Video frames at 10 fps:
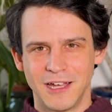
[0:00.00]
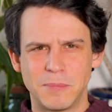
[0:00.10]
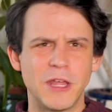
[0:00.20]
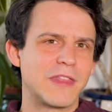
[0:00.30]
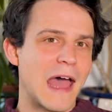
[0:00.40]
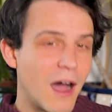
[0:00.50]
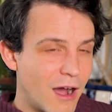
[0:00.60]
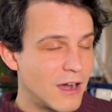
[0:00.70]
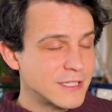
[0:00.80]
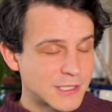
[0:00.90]
But there
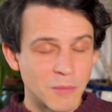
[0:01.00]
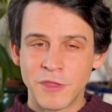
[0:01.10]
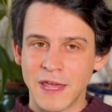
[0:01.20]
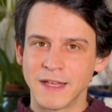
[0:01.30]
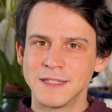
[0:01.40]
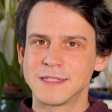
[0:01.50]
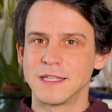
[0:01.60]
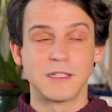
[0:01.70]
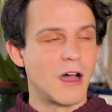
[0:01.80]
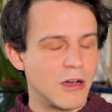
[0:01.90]
are some things
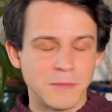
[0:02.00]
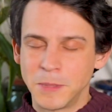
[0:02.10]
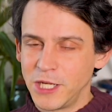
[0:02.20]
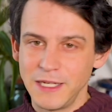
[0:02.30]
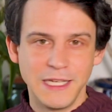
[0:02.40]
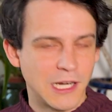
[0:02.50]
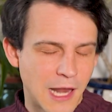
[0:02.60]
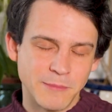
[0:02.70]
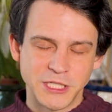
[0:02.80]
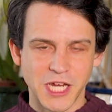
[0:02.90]
that aren't purely
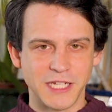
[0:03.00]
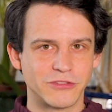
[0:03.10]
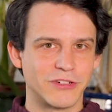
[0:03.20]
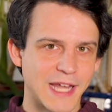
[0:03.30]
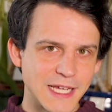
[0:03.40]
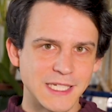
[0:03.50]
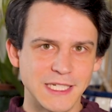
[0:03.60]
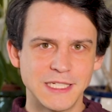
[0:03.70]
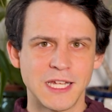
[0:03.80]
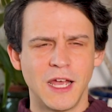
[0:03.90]
climate change
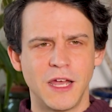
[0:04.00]
related